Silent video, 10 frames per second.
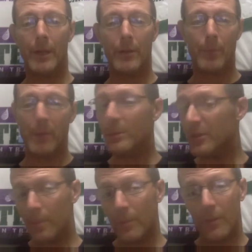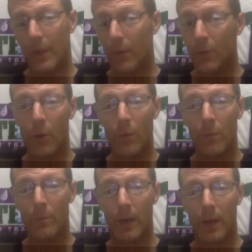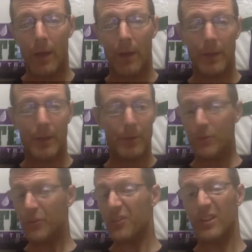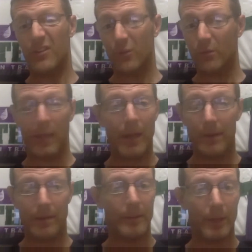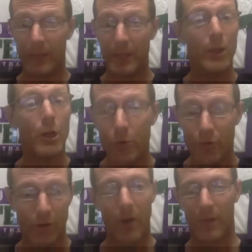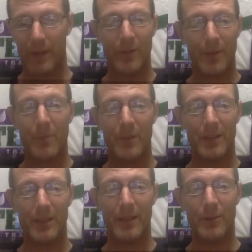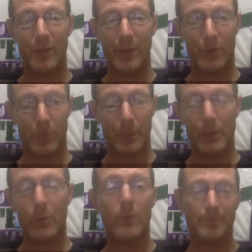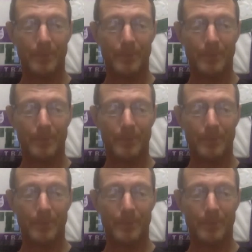it's probably something they don't know that you're interested in. So let your coach know that it's something that you think is really cool.